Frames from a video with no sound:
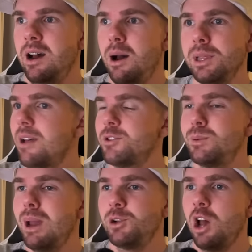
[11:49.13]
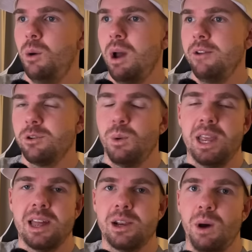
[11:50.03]
I would love to be able to go away for a
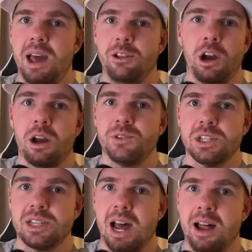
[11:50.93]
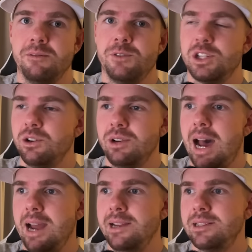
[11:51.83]
weekend away, like I've just done for two
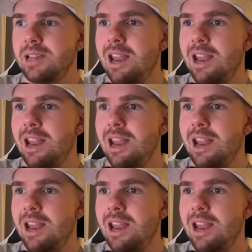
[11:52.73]
days,